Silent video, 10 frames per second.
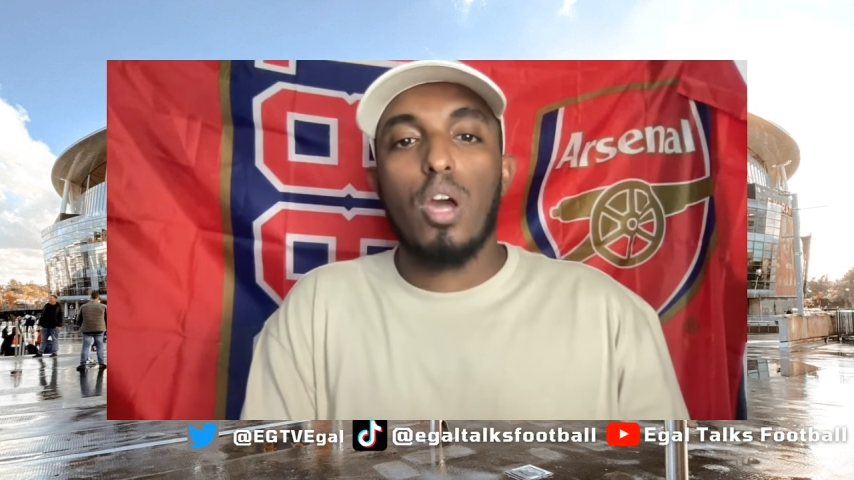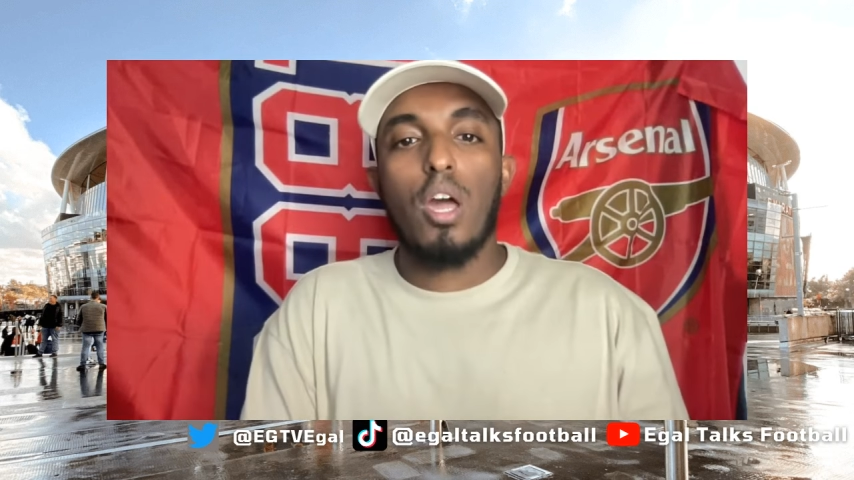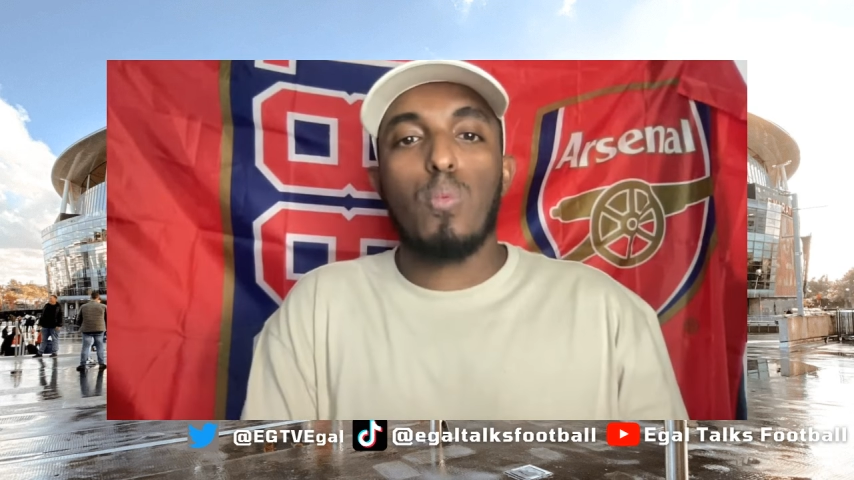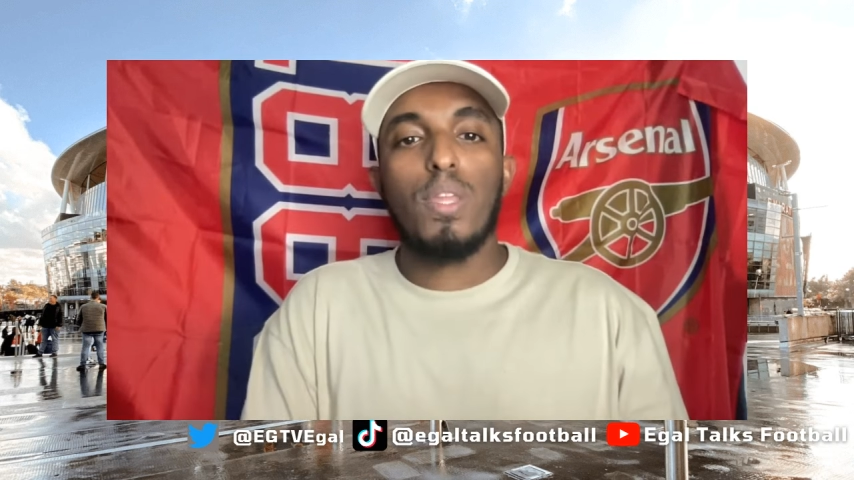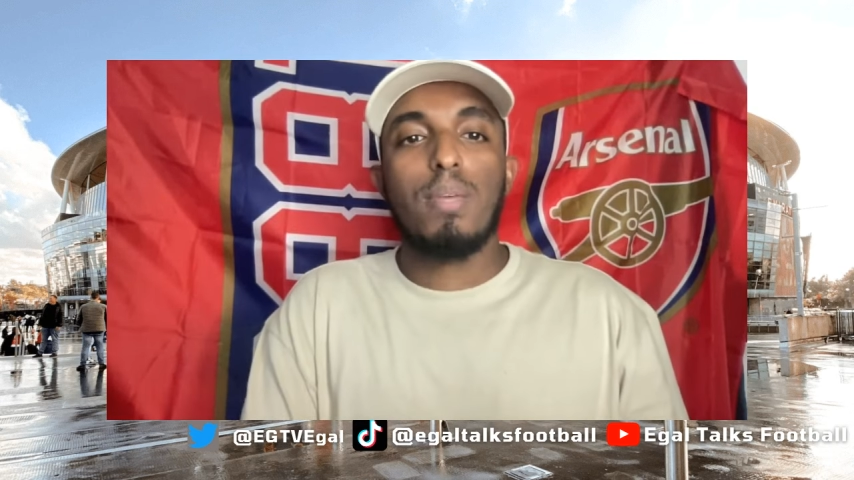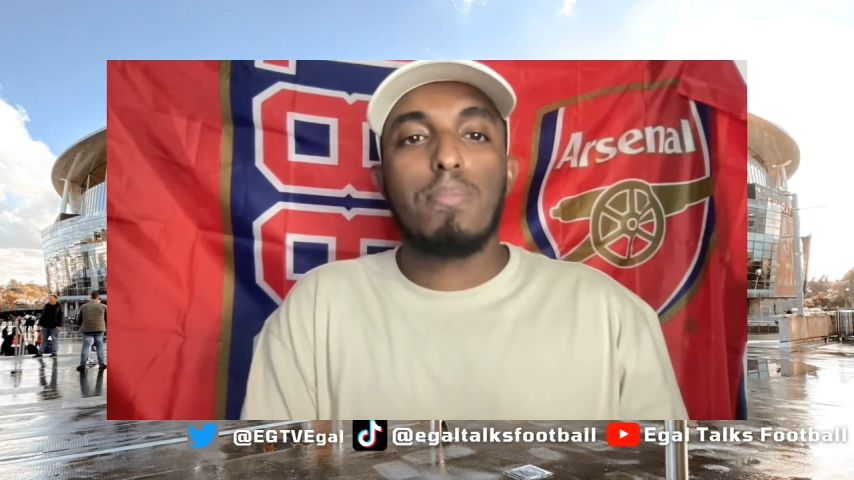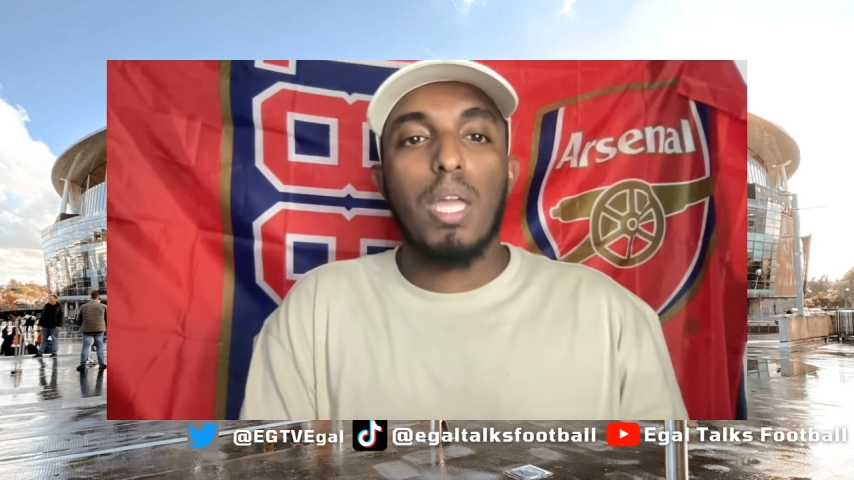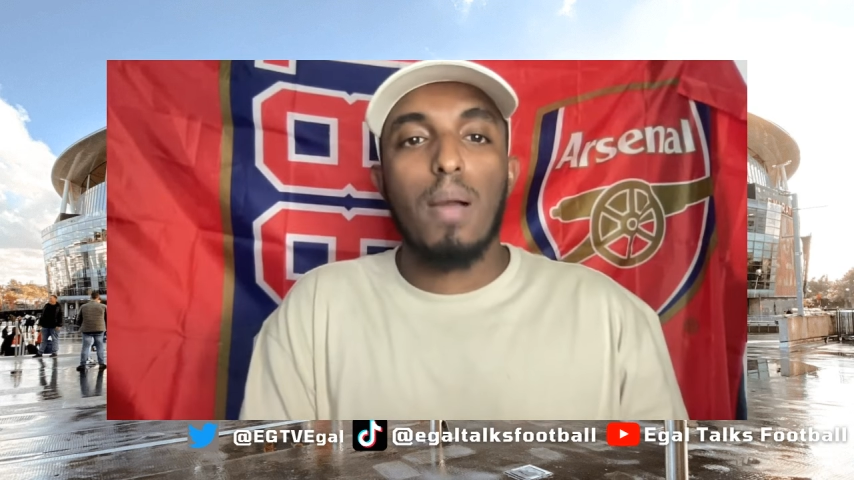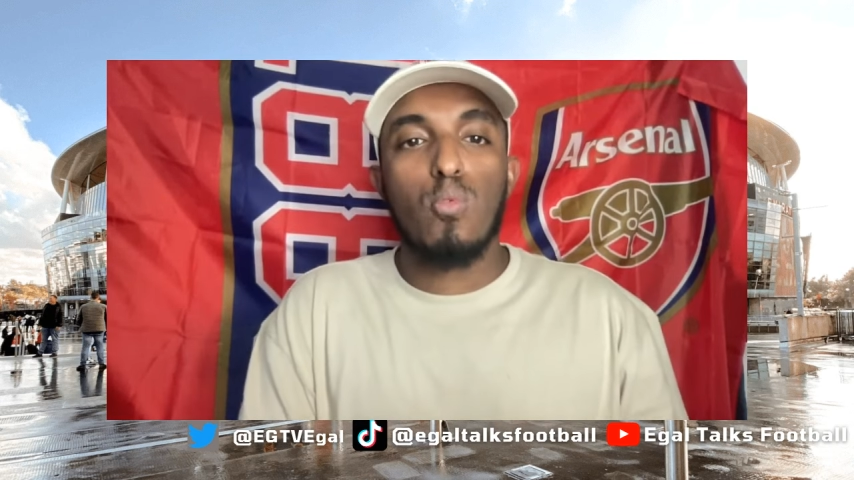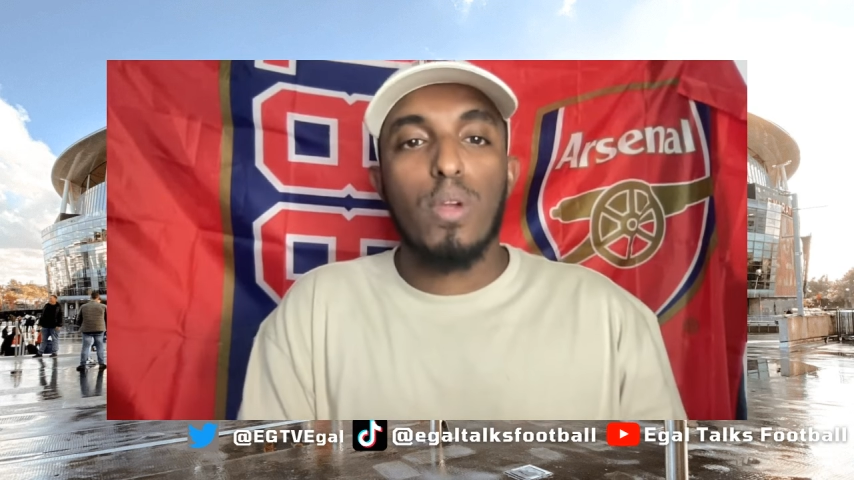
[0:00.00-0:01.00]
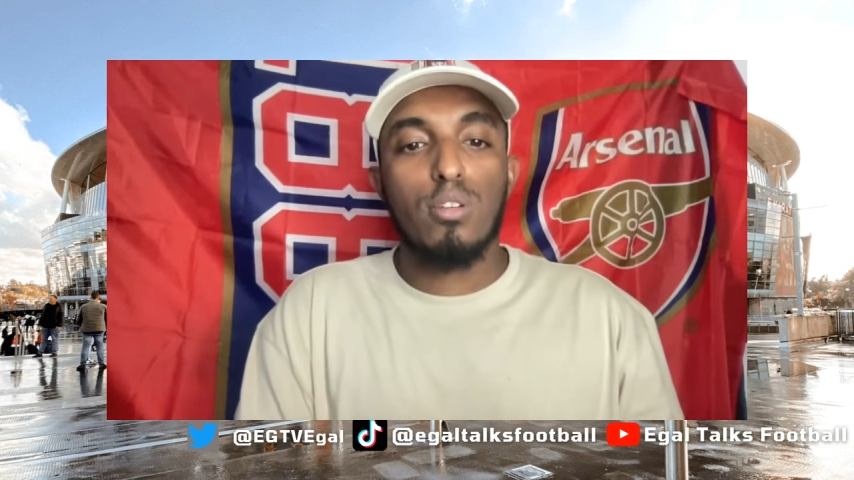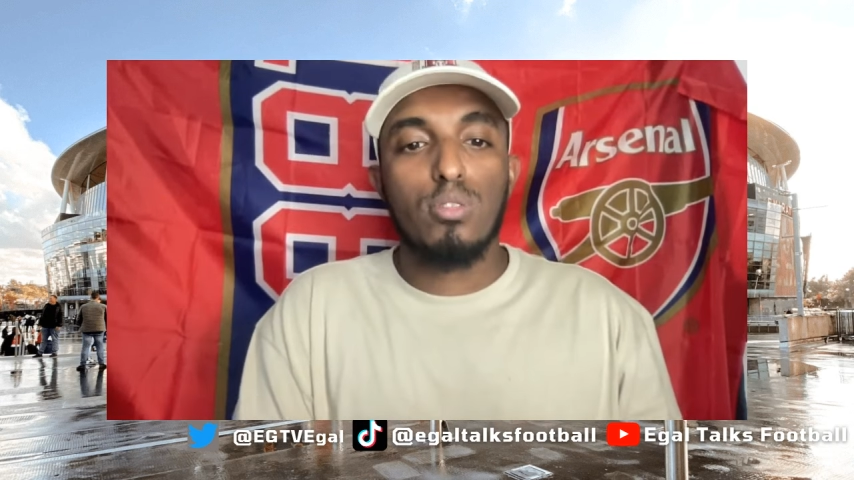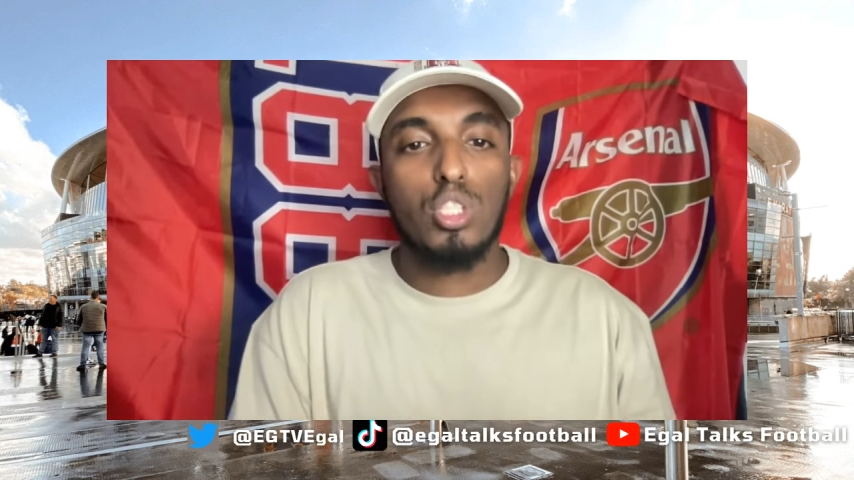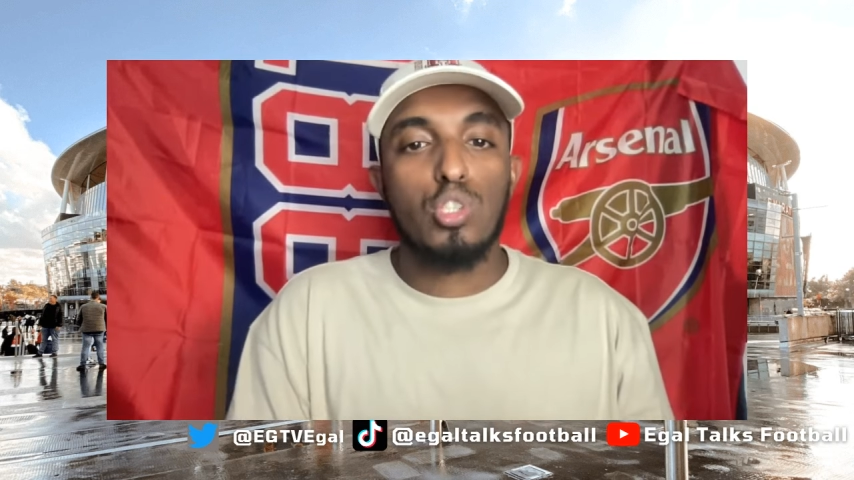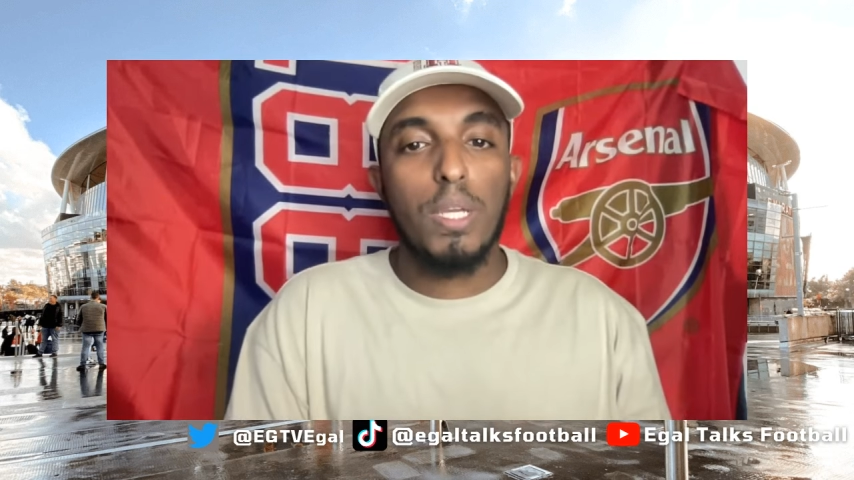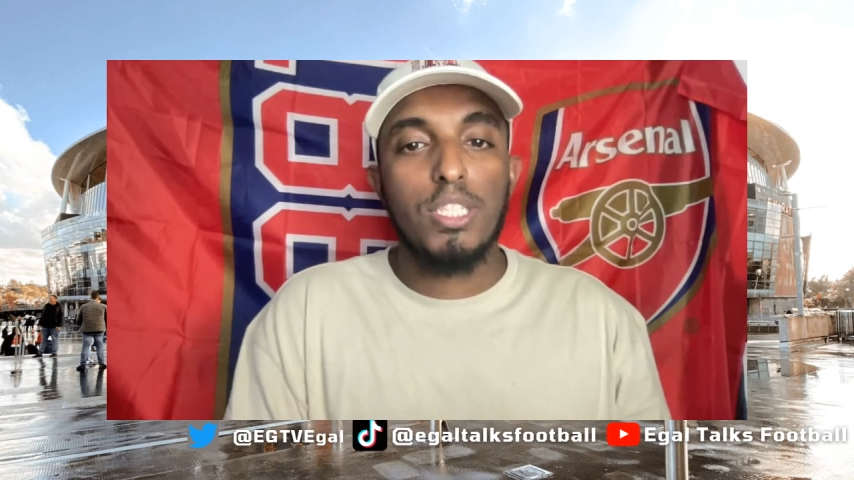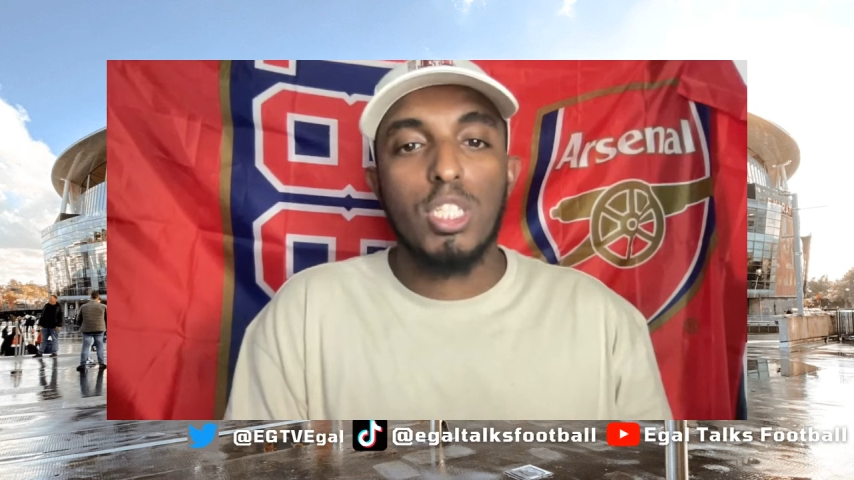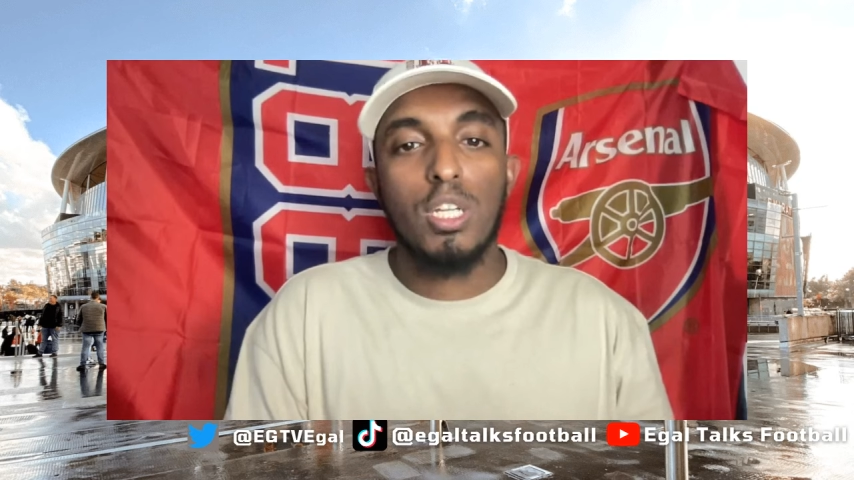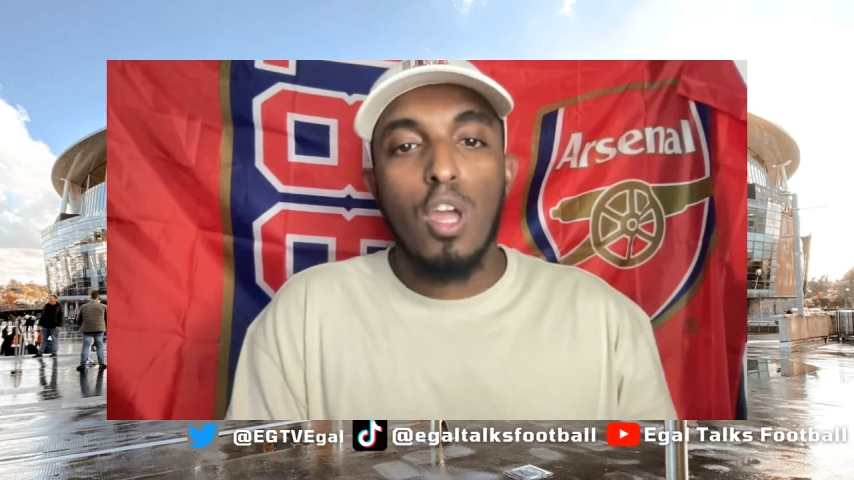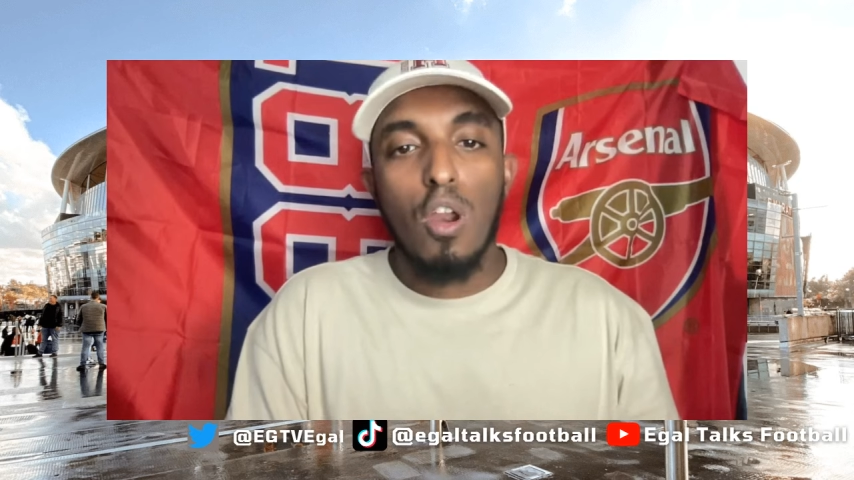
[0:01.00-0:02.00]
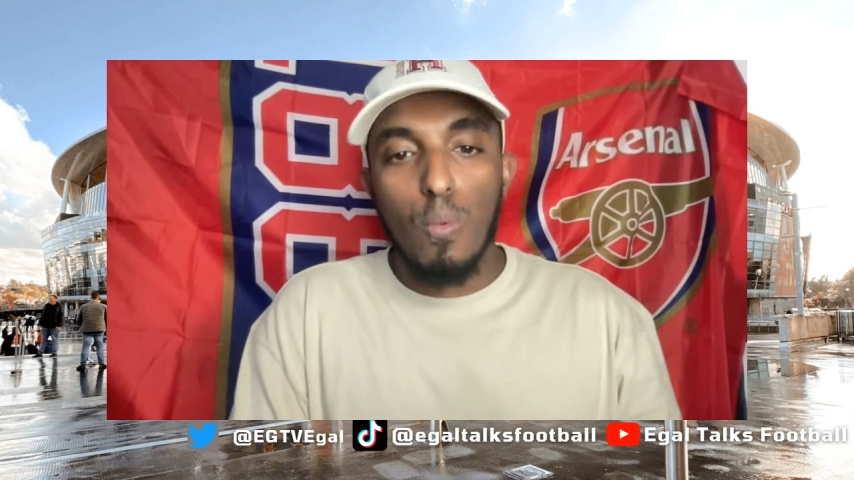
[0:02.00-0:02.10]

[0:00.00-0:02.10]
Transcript: on with the Mikel Merino situation